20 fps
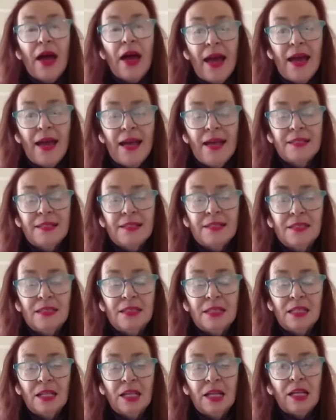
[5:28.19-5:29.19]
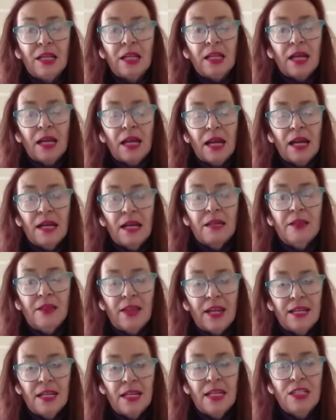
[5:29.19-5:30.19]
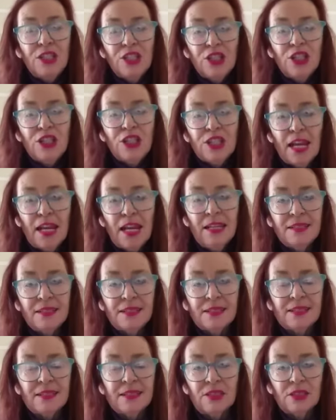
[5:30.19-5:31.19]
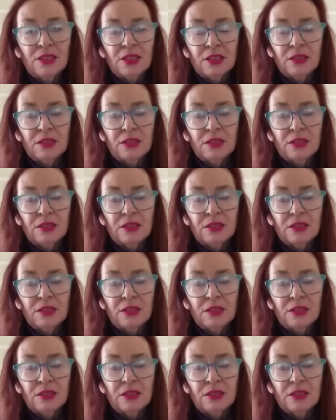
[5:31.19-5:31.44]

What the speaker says: and they need to test